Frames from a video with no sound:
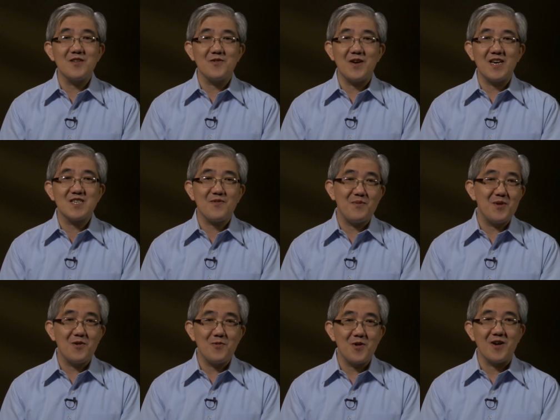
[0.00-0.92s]
to rest from
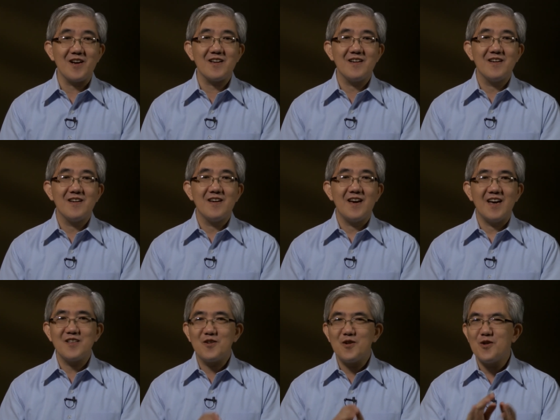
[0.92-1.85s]
your work
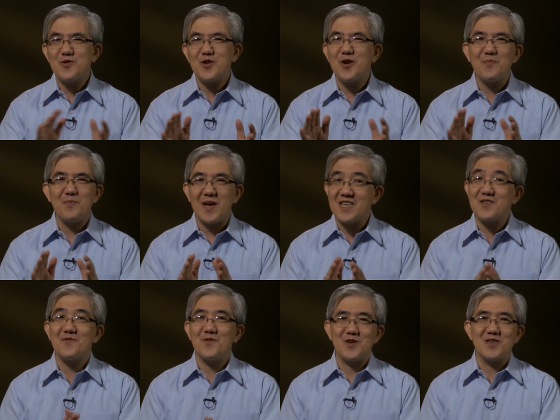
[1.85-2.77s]
and go to your place
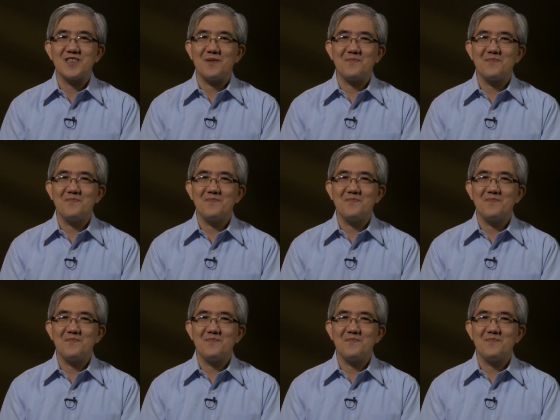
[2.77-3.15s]
of worship.